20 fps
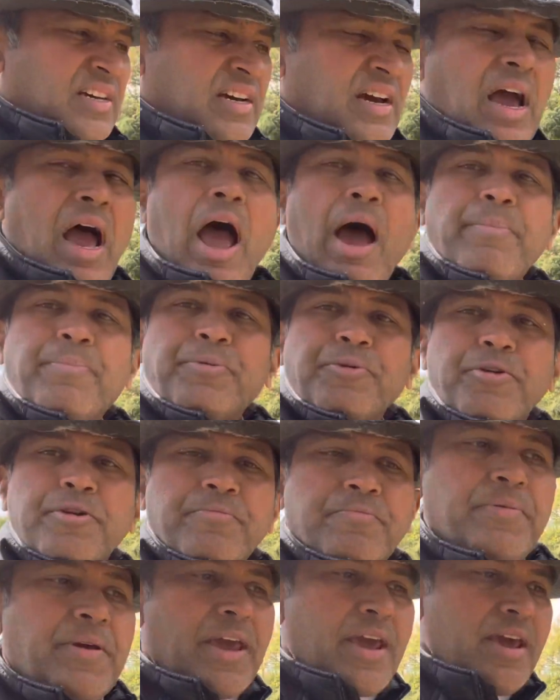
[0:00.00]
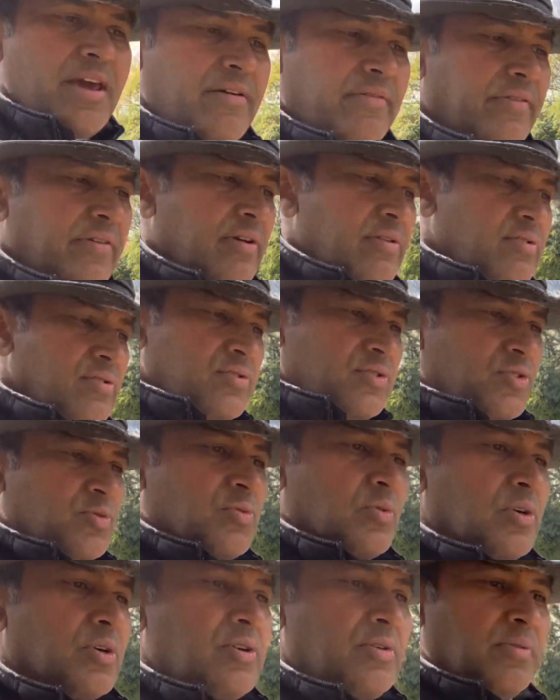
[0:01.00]
Aberrant behaviors
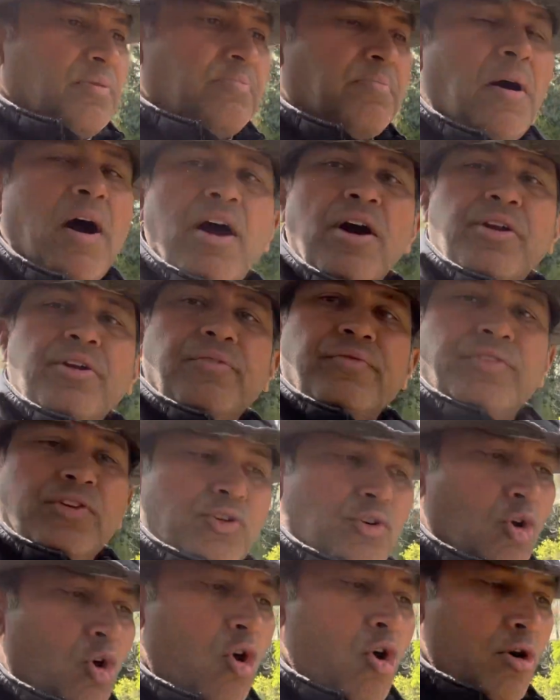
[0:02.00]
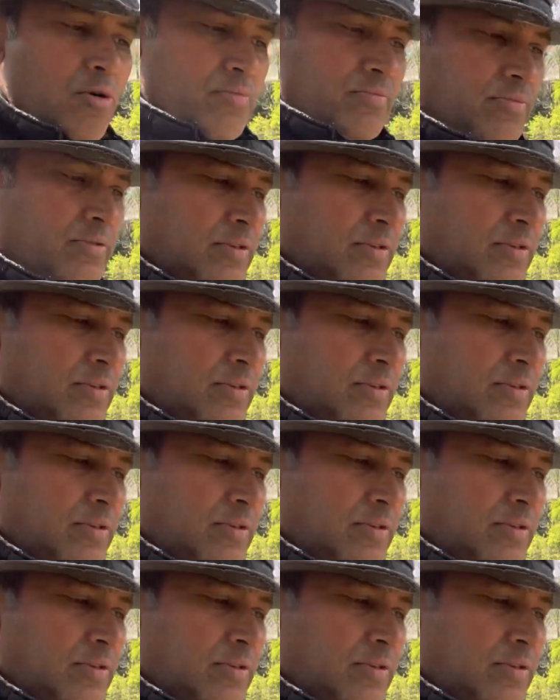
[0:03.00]
were part of the norm.